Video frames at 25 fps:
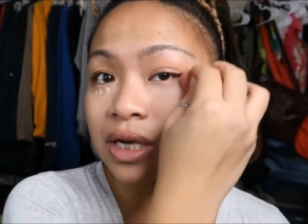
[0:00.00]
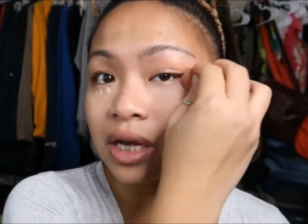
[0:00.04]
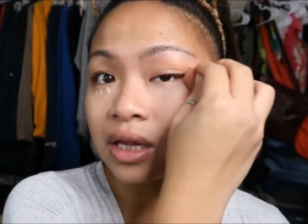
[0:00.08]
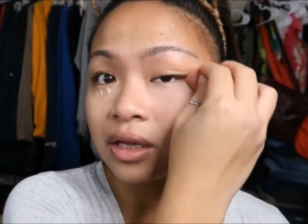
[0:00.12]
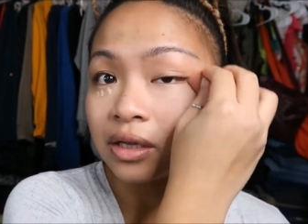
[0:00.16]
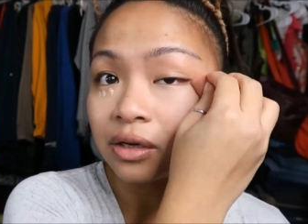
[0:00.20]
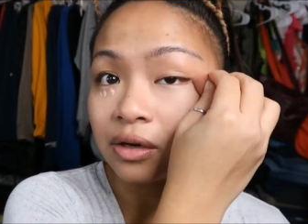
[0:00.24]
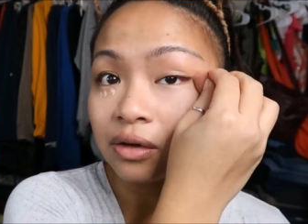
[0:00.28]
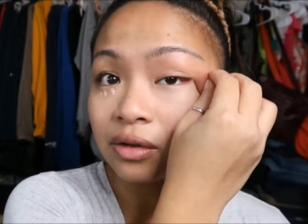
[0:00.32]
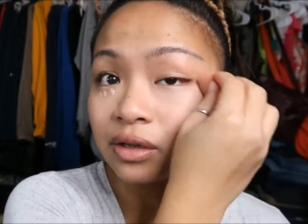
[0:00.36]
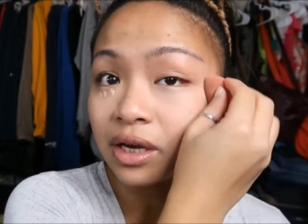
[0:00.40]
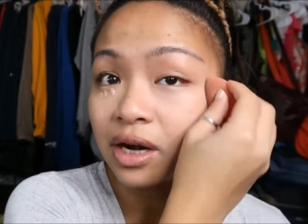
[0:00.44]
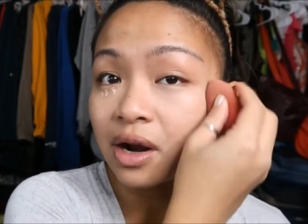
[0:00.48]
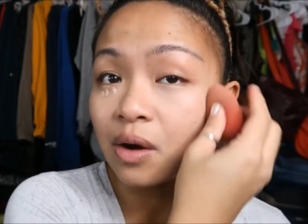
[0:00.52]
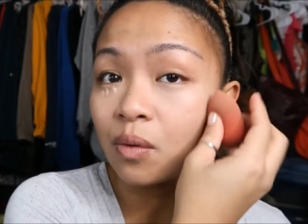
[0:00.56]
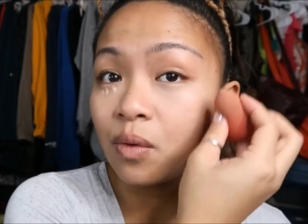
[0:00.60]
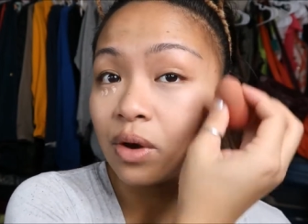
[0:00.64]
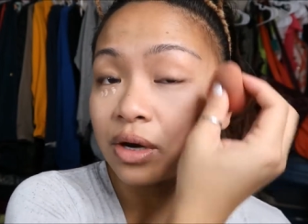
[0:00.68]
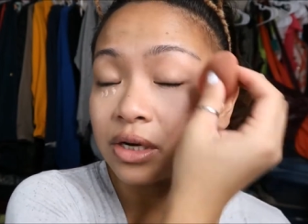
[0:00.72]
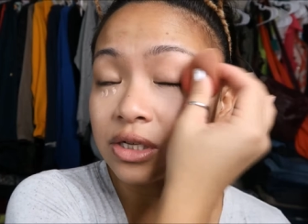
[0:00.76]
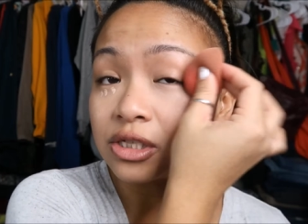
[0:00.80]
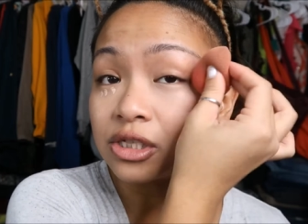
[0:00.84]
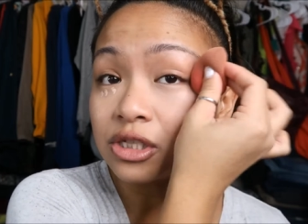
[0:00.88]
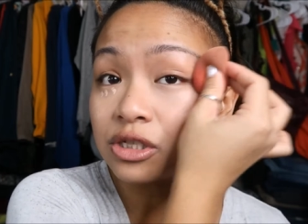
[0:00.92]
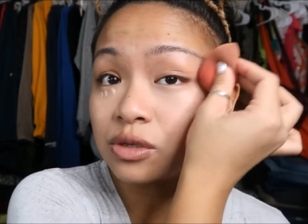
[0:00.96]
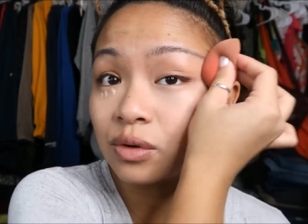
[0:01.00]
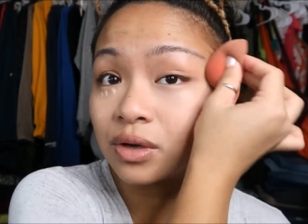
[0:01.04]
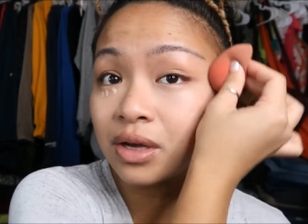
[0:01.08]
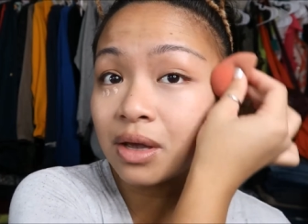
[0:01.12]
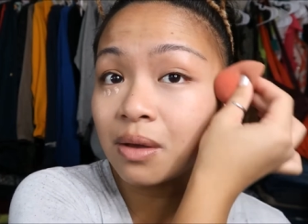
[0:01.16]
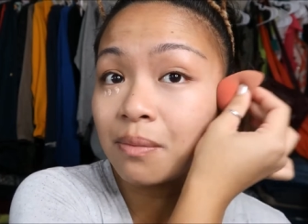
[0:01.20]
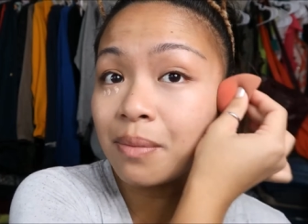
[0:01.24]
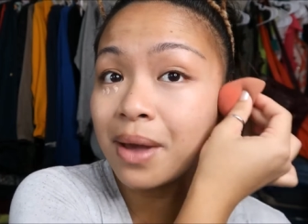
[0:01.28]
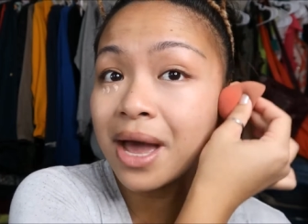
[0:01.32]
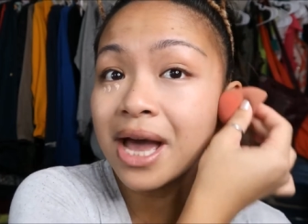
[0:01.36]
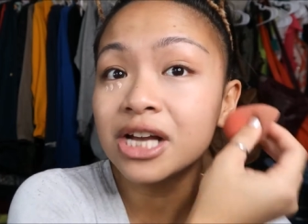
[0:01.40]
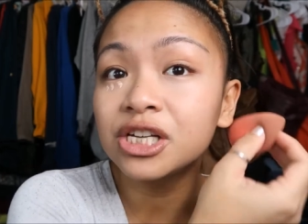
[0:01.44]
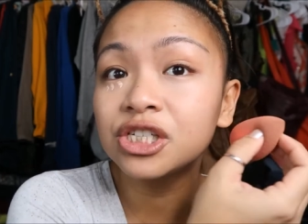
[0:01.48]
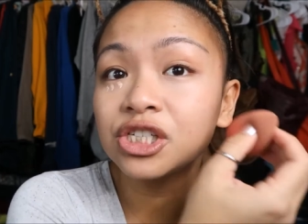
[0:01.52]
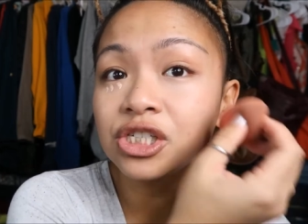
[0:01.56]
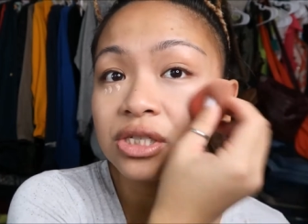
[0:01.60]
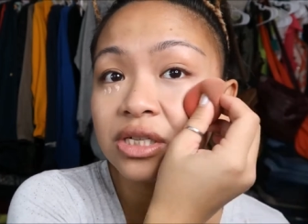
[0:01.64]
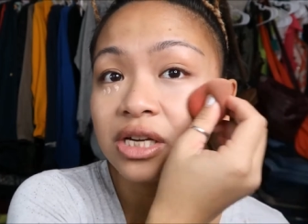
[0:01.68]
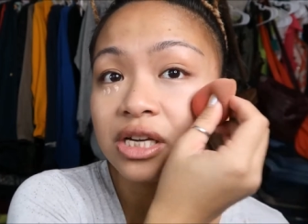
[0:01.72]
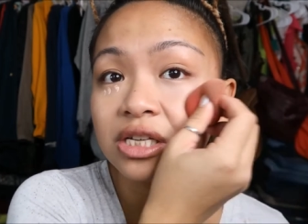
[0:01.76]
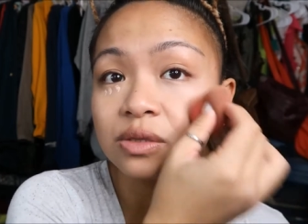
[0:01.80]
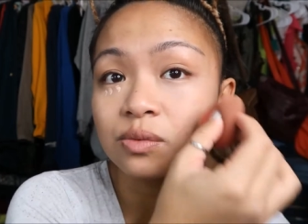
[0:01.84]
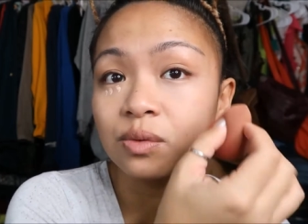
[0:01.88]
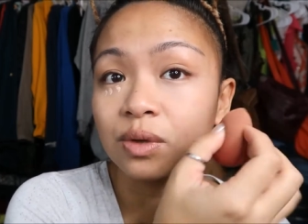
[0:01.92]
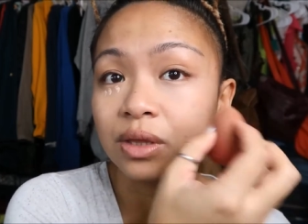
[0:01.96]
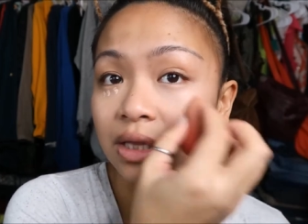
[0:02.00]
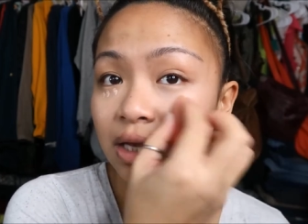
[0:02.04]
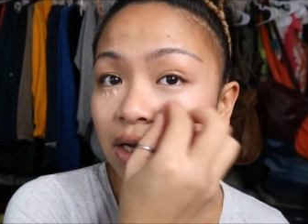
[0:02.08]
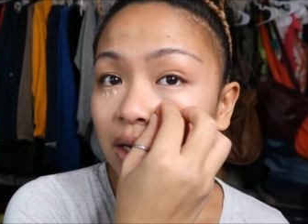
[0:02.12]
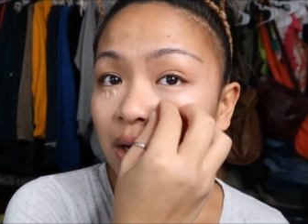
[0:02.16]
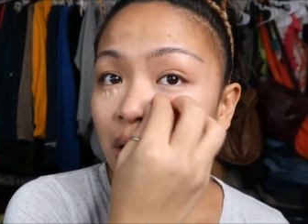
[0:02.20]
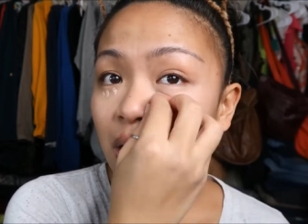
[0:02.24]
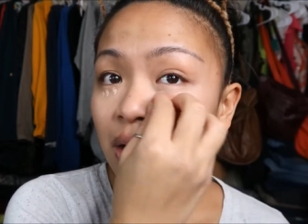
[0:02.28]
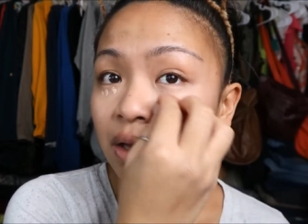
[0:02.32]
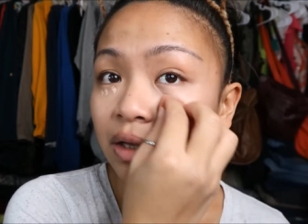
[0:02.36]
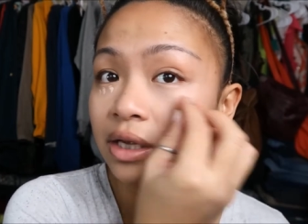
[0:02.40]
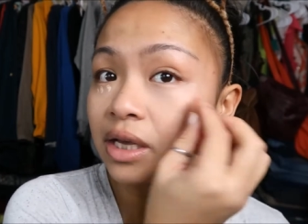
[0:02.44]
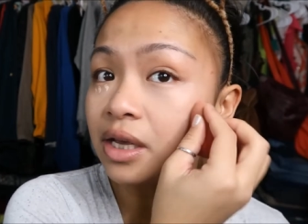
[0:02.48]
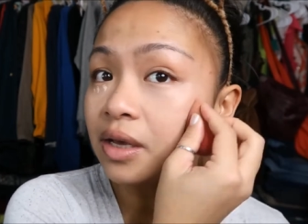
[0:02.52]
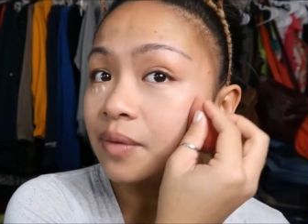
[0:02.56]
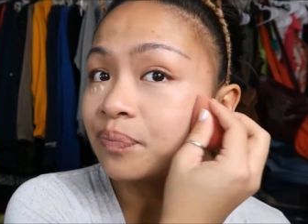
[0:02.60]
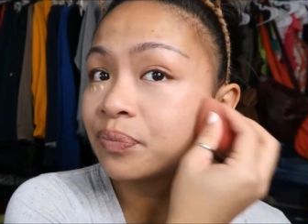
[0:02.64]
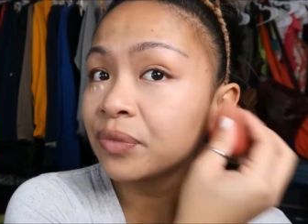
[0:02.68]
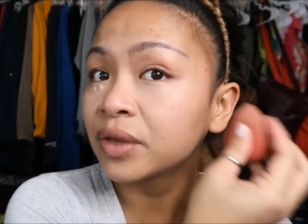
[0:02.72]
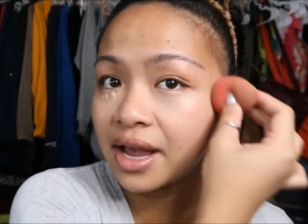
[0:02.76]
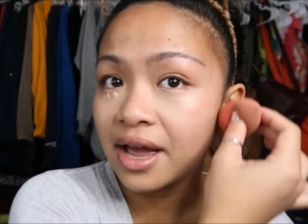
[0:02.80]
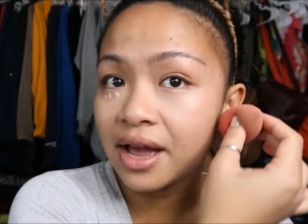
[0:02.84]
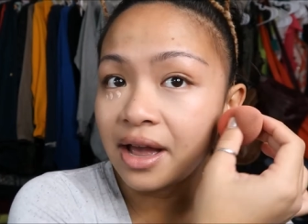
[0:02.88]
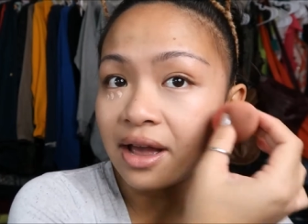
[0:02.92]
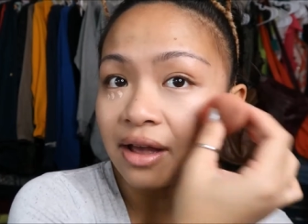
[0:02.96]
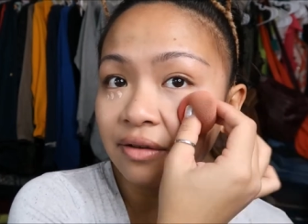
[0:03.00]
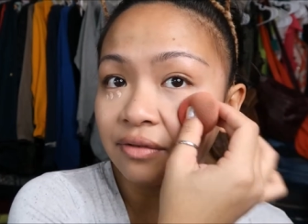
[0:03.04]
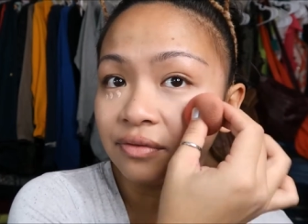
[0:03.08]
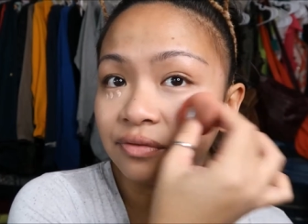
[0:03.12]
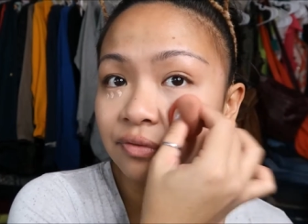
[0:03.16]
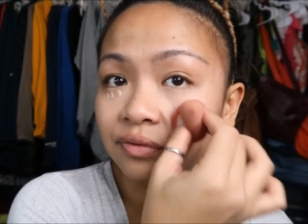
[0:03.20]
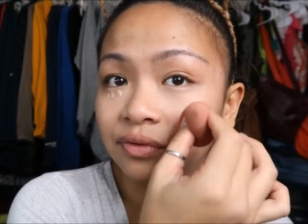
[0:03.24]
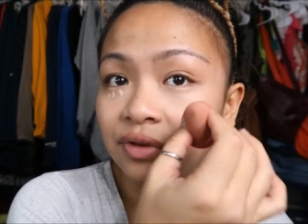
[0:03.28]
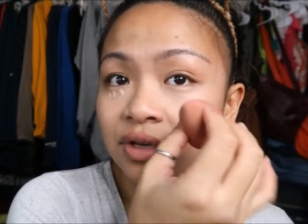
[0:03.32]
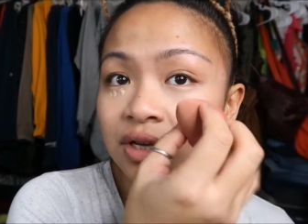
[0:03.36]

telling her that I wanted to do a compassion day is what they call it. I have